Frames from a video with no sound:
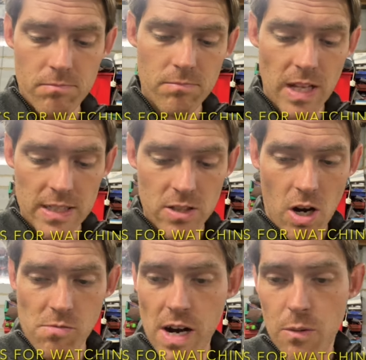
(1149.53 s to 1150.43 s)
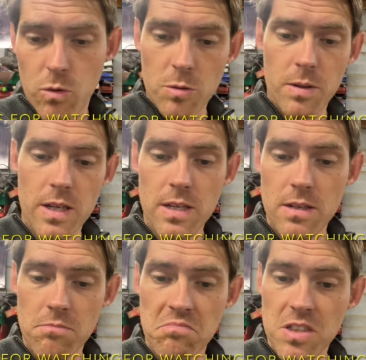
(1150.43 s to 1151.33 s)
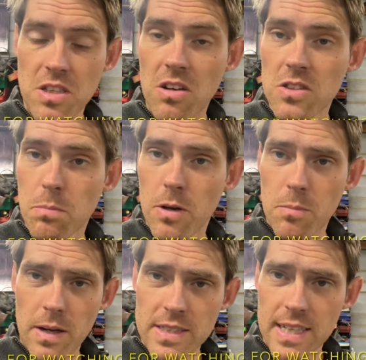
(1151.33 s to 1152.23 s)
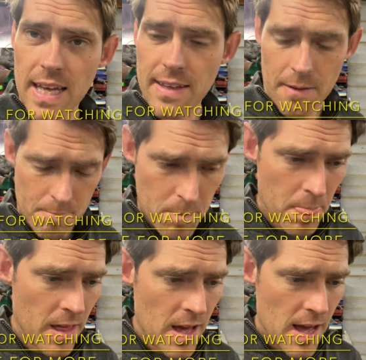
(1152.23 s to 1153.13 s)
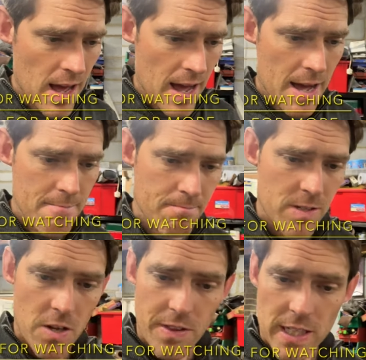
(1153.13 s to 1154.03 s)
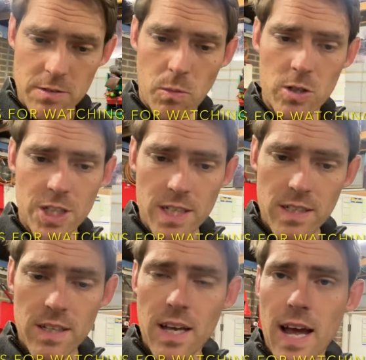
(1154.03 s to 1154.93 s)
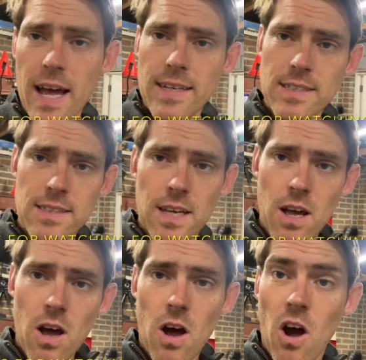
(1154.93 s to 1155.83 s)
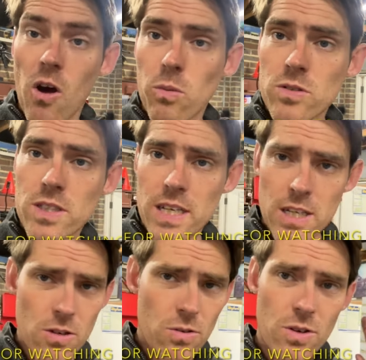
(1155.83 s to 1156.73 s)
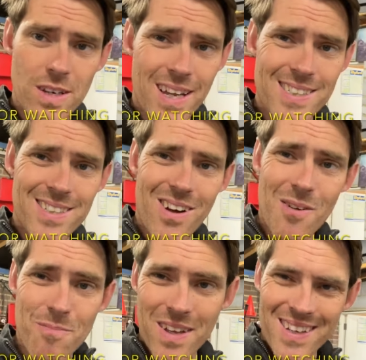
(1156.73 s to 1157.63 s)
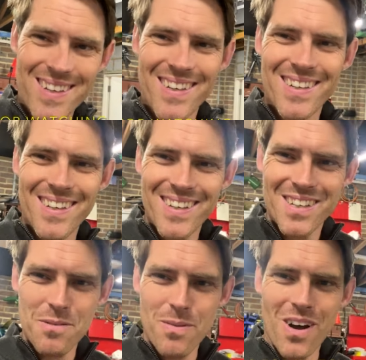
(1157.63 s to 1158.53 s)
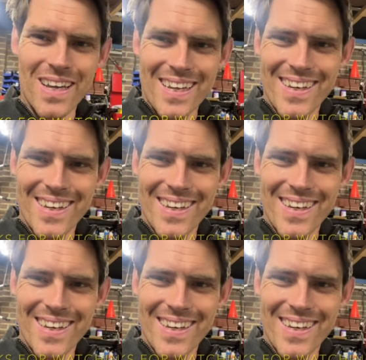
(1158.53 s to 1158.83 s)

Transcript: next time round we'll be starting to put it back together. Um, so thanks for watching and I will see you next time. Goodbye.